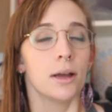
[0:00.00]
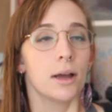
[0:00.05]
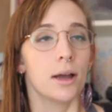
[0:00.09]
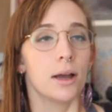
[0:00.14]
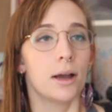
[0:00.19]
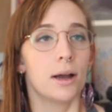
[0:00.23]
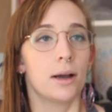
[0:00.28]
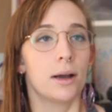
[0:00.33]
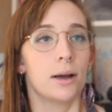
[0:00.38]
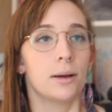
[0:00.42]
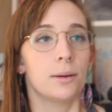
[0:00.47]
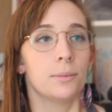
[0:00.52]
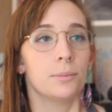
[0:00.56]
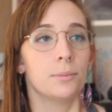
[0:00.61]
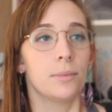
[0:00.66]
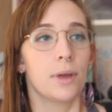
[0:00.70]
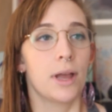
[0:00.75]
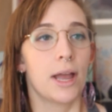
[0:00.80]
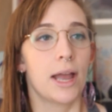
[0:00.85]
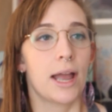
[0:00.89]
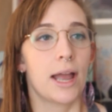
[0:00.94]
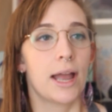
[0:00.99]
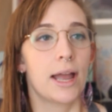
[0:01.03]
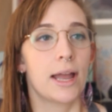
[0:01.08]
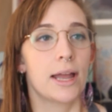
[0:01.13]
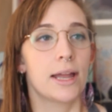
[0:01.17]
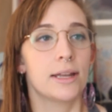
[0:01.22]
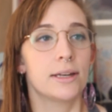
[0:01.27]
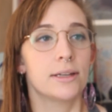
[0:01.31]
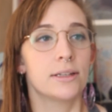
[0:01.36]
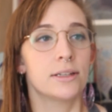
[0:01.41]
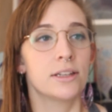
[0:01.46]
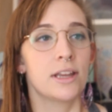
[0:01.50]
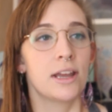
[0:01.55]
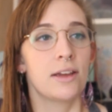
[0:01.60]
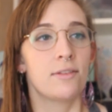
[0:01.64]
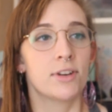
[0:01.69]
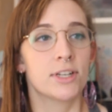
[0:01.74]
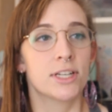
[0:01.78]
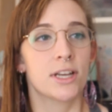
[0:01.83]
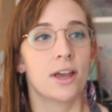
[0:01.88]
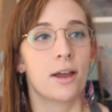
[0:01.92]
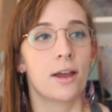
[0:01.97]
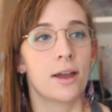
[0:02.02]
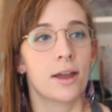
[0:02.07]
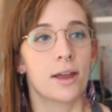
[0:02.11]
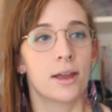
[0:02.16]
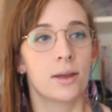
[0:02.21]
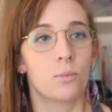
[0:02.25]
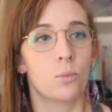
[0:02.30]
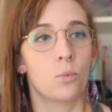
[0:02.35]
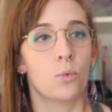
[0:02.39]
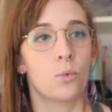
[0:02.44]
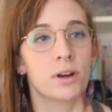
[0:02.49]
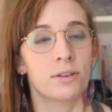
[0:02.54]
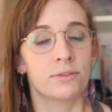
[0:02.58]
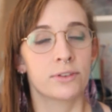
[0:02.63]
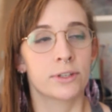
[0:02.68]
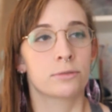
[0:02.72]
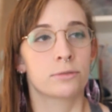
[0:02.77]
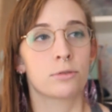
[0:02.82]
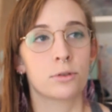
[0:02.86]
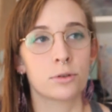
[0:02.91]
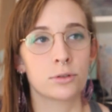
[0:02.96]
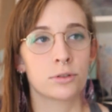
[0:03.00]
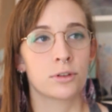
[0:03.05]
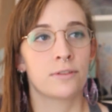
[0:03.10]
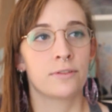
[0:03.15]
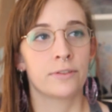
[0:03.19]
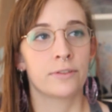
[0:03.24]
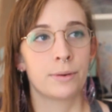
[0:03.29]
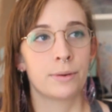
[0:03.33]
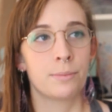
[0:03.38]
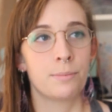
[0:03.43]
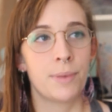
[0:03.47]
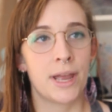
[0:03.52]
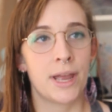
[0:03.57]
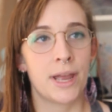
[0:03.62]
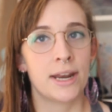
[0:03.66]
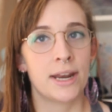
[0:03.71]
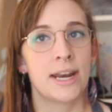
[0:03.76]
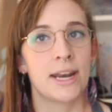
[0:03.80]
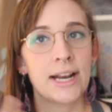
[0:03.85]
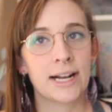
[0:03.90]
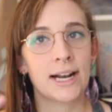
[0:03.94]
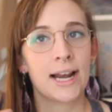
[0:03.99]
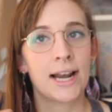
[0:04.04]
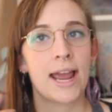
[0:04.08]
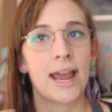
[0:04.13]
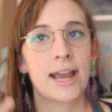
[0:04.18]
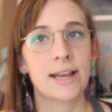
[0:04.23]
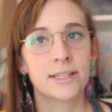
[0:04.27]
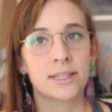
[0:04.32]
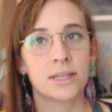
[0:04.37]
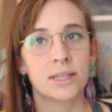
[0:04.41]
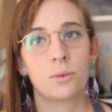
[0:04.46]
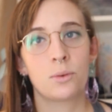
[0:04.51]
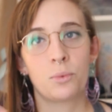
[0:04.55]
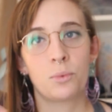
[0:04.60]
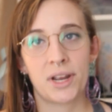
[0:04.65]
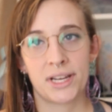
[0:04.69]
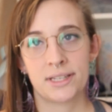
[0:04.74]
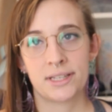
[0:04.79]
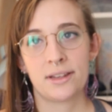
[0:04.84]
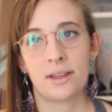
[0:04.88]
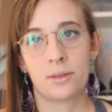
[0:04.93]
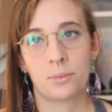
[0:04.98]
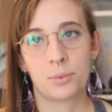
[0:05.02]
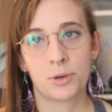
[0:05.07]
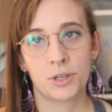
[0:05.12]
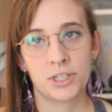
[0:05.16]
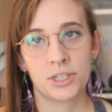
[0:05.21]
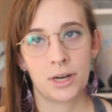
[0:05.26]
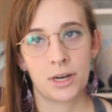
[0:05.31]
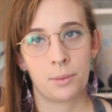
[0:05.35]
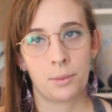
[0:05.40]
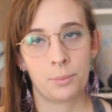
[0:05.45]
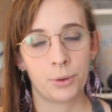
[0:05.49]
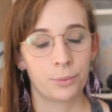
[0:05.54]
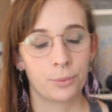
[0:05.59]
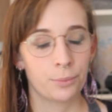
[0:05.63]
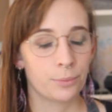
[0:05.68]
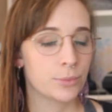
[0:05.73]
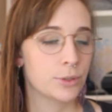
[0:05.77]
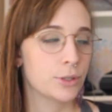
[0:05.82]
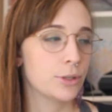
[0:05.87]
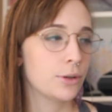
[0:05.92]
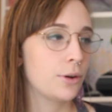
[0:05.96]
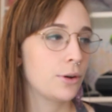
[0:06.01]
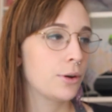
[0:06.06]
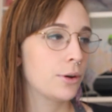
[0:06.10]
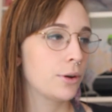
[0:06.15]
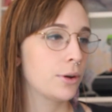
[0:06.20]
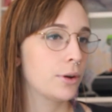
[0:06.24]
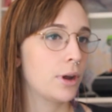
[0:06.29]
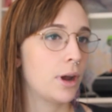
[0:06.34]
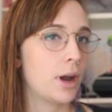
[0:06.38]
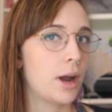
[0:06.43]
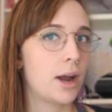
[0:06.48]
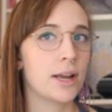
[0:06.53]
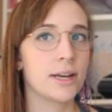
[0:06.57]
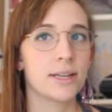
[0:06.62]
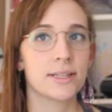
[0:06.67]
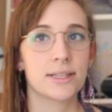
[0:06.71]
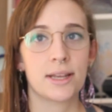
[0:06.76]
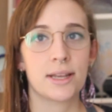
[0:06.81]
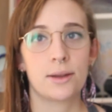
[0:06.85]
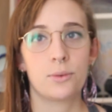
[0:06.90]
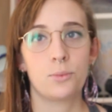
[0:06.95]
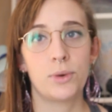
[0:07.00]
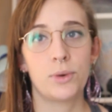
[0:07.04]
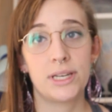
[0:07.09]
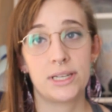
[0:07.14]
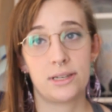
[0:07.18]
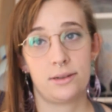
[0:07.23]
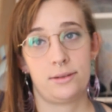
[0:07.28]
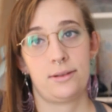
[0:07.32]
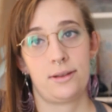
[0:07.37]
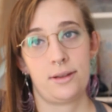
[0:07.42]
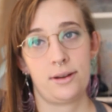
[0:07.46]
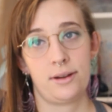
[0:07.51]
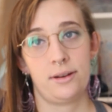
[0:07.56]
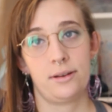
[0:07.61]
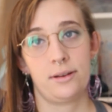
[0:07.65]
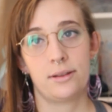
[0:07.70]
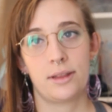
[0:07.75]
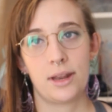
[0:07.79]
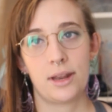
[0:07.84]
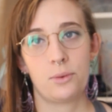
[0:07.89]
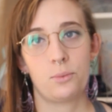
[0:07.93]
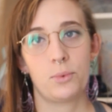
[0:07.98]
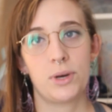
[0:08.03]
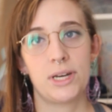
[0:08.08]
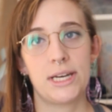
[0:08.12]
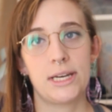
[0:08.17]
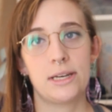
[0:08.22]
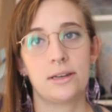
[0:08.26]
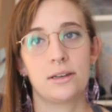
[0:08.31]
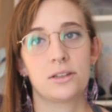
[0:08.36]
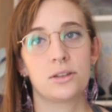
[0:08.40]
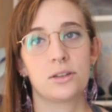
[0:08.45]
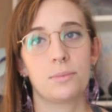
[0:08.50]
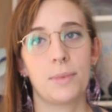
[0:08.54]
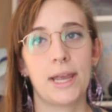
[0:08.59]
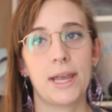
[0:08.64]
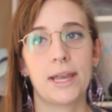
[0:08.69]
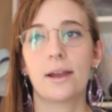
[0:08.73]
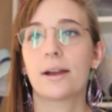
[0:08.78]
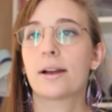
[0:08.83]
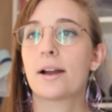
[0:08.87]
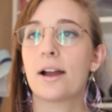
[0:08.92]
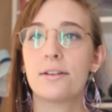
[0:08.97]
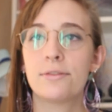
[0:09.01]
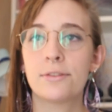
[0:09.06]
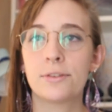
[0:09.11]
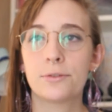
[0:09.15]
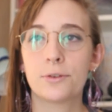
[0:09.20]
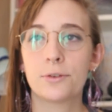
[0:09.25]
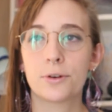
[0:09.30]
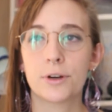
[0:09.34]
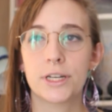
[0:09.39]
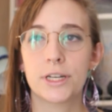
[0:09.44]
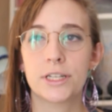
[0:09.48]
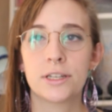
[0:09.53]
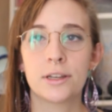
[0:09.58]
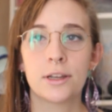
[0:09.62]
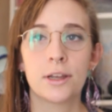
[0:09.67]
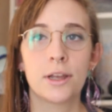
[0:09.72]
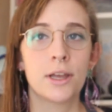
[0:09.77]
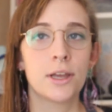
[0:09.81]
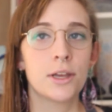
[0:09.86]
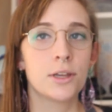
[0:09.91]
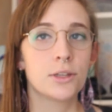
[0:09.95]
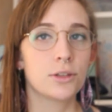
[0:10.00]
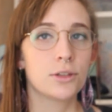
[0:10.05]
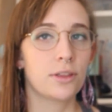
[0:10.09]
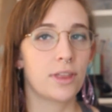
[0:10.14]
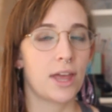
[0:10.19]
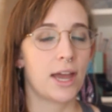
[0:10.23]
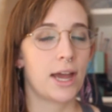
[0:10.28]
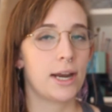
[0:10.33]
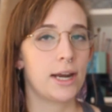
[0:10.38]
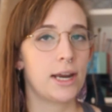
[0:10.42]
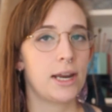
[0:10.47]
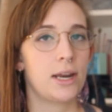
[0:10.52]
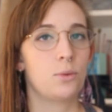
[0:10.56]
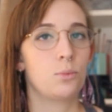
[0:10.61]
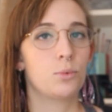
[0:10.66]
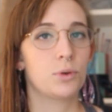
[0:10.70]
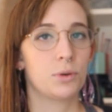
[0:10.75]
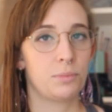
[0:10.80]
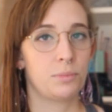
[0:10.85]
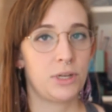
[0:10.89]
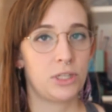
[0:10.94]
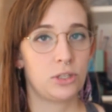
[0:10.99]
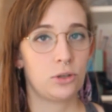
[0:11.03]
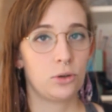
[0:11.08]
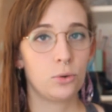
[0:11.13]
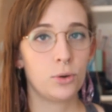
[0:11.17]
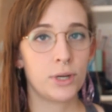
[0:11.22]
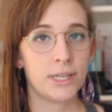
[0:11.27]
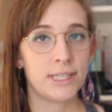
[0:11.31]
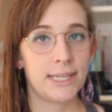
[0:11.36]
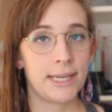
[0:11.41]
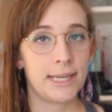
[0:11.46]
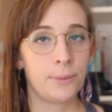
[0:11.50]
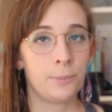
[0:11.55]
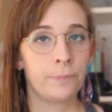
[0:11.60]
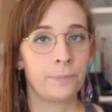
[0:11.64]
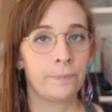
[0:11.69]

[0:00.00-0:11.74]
And every time one of us rolls over in bed, it clangs and wakes the other person up. So we decided that we needed to make a cover for it so that it wouldn't be so noisy.